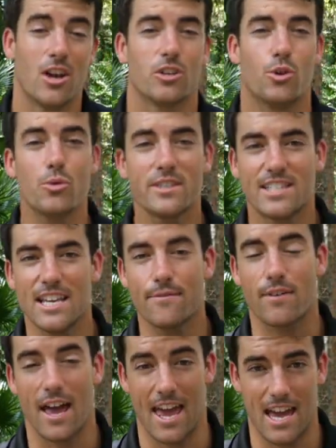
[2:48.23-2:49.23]
You
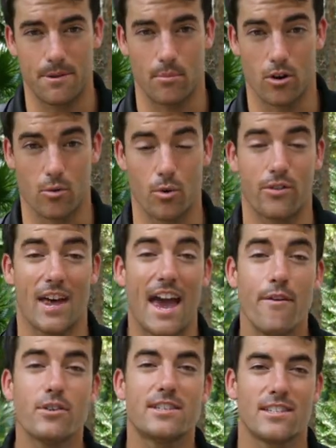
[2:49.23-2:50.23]
receive a handbook with
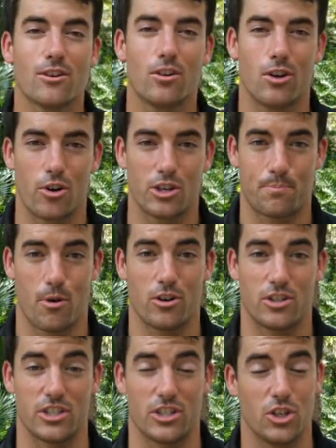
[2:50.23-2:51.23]
every single lotus
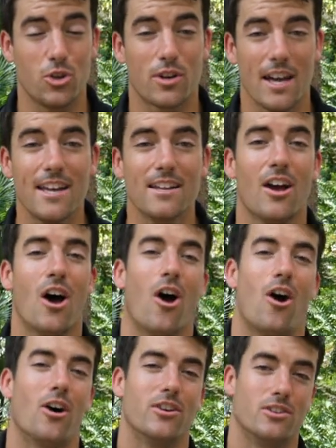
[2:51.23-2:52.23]
purchase you get
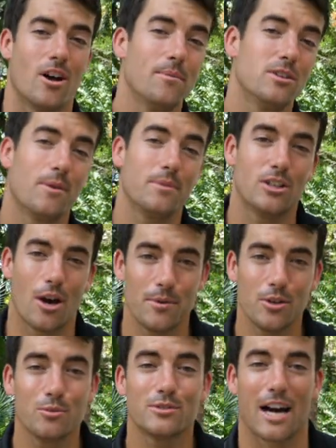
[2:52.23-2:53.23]
on
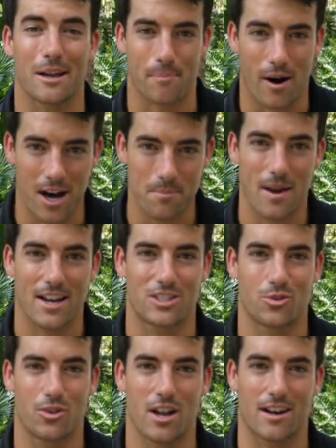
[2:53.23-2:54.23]

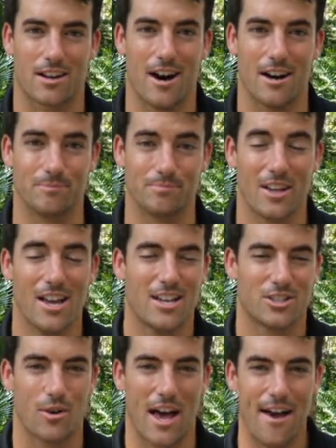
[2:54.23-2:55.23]
www.pondmegastore.com.
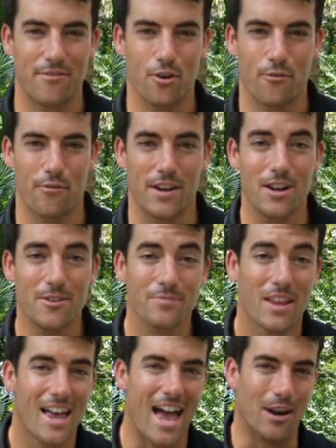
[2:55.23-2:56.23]
So have no fear
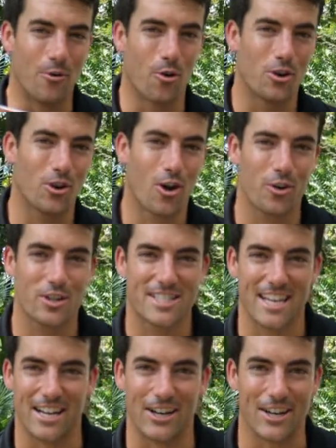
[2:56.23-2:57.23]
and order lotus
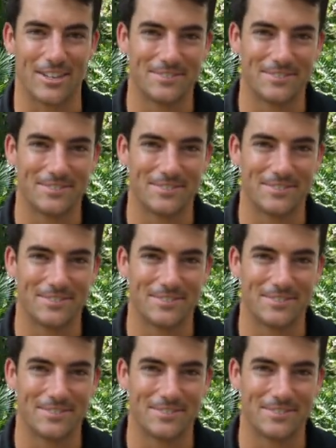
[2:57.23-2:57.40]
here.